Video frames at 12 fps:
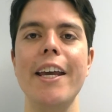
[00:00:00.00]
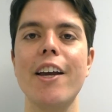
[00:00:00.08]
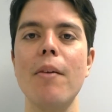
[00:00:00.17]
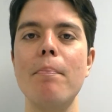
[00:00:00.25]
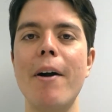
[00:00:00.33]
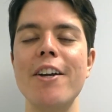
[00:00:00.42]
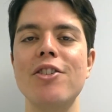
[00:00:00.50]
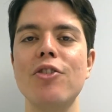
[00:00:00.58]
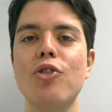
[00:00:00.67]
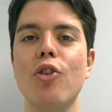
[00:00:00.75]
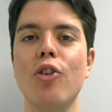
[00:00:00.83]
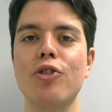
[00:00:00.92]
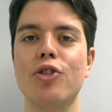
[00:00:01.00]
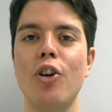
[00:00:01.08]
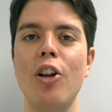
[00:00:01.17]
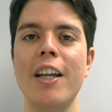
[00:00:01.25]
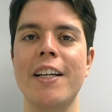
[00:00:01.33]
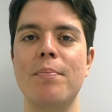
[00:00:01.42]
In comparison to
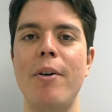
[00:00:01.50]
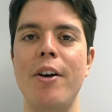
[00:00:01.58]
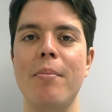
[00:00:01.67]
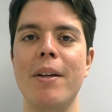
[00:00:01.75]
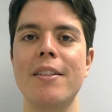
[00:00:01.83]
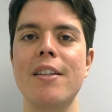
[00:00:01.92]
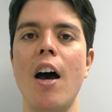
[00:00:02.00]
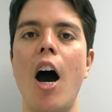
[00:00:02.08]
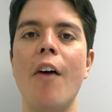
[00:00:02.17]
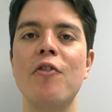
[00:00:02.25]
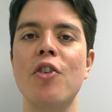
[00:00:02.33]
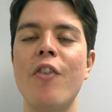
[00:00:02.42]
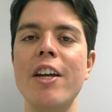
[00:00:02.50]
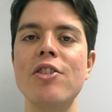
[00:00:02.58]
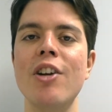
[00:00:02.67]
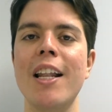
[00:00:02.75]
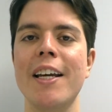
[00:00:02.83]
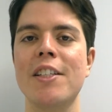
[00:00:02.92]
controlled experiments,
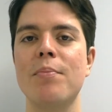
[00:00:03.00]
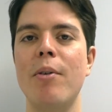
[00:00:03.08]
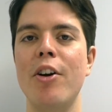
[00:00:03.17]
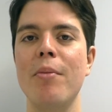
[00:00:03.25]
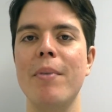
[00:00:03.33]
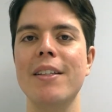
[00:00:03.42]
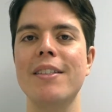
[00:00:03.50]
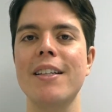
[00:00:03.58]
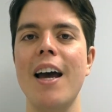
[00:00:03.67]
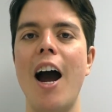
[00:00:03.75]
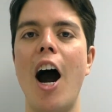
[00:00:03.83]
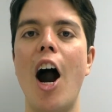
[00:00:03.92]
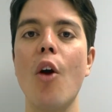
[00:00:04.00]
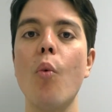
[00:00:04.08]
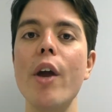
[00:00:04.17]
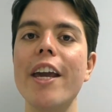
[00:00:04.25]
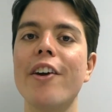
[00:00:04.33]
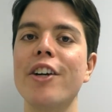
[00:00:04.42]
observational experiments are
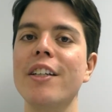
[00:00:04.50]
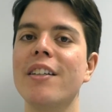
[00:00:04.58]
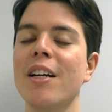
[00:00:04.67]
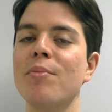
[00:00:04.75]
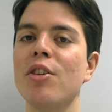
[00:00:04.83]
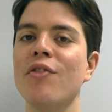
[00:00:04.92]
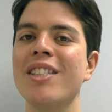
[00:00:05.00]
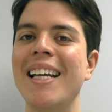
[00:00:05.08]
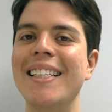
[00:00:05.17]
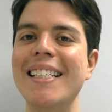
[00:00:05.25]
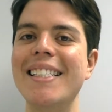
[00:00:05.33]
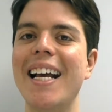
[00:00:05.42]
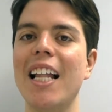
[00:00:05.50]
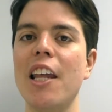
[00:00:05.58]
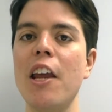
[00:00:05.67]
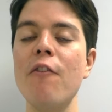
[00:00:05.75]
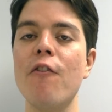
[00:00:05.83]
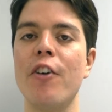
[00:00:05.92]
weaker in terms of statistical
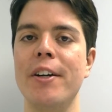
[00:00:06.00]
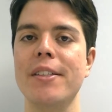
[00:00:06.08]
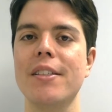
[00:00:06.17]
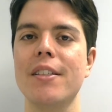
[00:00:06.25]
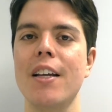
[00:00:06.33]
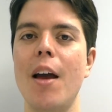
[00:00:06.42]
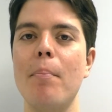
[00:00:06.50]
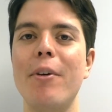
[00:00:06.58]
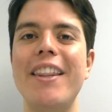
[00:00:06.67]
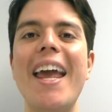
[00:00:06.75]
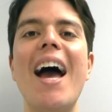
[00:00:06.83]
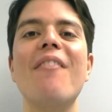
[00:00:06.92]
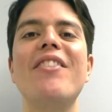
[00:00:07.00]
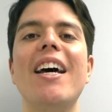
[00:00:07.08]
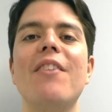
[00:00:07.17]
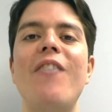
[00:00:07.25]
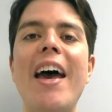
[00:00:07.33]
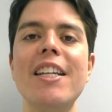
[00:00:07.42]
inference, but they have the
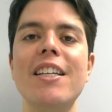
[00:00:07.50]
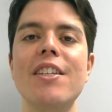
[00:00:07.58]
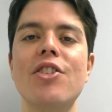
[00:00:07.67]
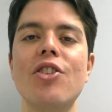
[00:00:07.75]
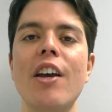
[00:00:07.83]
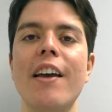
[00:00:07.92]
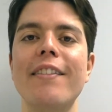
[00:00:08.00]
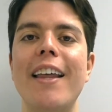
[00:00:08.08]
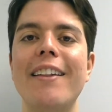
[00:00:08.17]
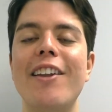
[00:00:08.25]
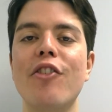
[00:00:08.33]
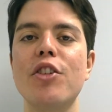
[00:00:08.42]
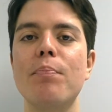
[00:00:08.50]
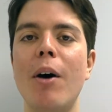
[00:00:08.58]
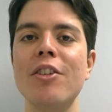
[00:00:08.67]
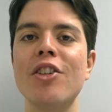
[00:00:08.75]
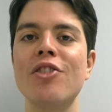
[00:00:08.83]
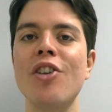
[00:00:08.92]
advantage that the
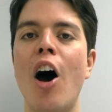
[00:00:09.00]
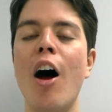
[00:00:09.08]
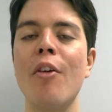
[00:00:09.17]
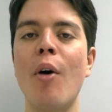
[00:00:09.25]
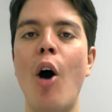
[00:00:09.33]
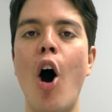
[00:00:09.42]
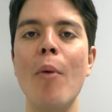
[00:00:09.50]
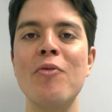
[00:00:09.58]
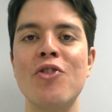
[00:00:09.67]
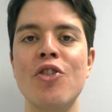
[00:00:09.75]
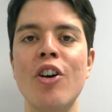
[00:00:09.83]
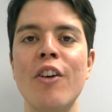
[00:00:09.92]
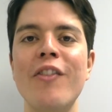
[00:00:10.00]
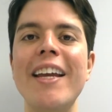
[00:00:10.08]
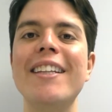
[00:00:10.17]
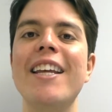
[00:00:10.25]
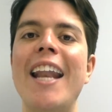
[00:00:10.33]
responses are observed in the